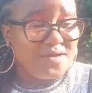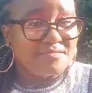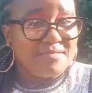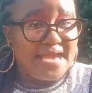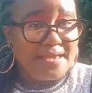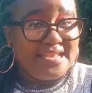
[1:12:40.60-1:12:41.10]

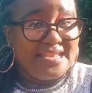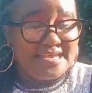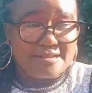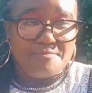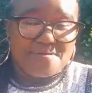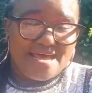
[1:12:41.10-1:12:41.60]
my
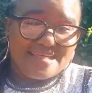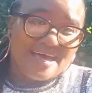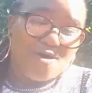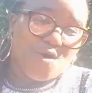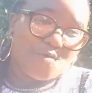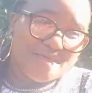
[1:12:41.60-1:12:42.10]
little
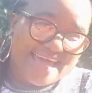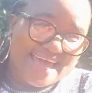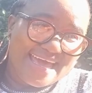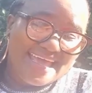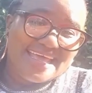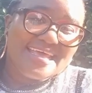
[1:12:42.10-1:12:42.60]
brother.
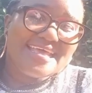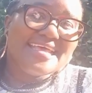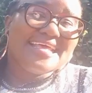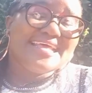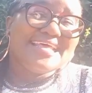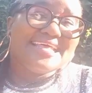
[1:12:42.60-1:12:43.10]
Okay?
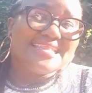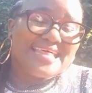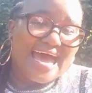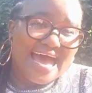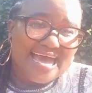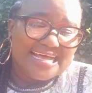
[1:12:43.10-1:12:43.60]

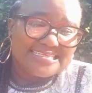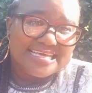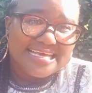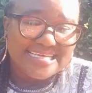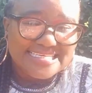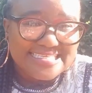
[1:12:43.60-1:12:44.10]
That
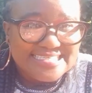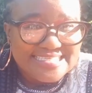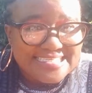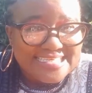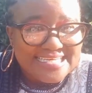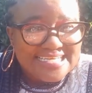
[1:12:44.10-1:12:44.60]
is
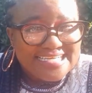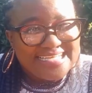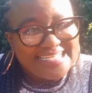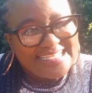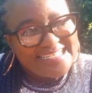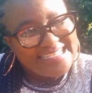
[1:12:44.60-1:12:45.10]

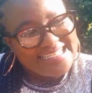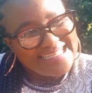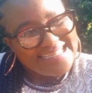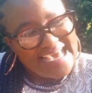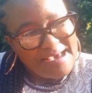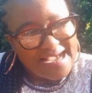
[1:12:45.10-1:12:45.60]
the